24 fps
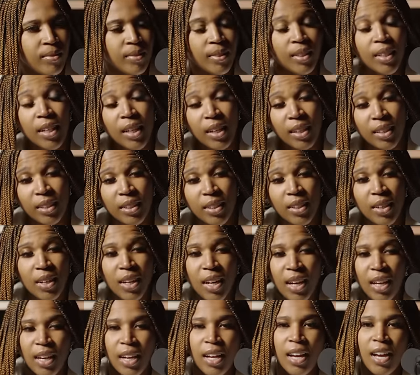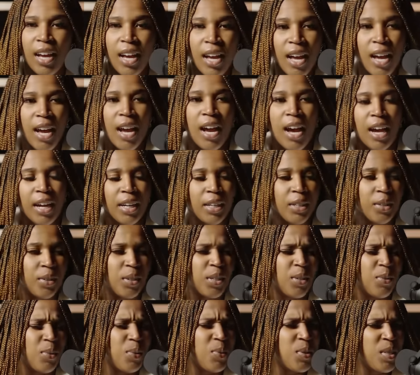Yeah, no, I I
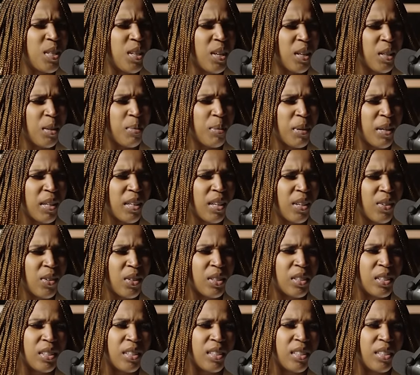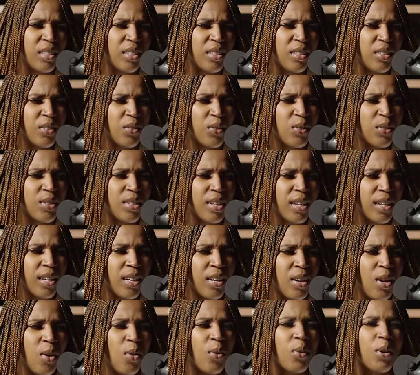agree. What was the other part of that question? It was like,
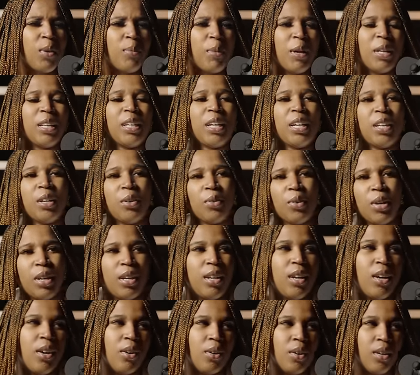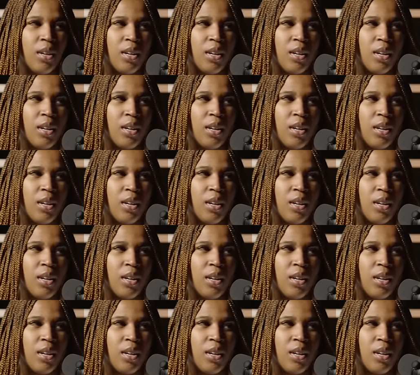oh, and am I dating right now?